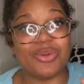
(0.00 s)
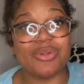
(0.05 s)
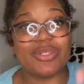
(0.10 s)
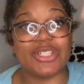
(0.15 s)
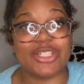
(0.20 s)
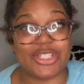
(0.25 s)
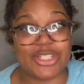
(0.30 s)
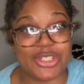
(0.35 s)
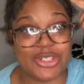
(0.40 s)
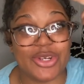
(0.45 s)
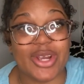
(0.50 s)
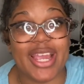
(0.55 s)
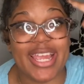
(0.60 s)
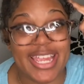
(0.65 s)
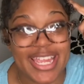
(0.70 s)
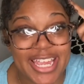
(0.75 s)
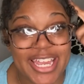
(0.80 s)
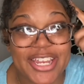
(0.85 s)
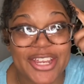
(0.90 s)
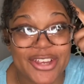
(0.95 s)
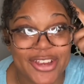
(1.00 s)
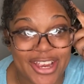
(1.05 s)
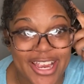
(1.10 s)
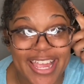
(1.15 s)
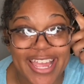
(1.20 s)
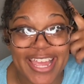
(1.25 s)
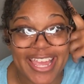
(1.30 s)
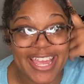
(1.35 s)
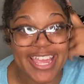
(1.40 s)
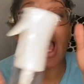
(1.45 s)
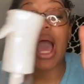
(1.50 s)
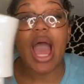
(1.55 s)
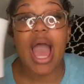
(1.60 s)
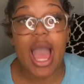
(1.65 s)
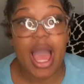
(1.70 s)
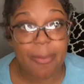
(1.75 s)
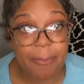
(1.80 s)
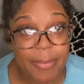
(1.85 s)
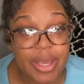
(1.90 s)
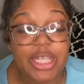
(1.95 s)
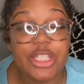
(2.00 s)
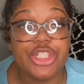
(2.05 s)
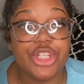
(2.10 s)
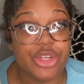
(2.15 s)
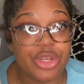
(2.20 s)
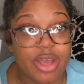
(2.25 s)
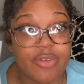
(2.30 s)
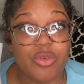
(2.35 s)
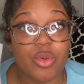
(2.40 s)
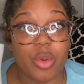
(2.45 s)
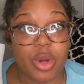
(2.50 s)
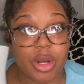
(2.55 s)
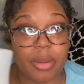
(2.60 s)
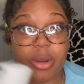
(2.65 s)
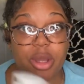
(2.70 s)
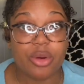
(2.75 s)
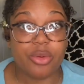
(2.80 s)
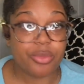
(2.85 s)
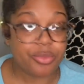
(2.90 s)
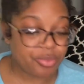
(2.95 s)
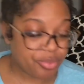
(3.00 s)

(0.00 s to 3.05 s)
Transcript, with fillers: you straight in your head. Make sure you have a water bottle.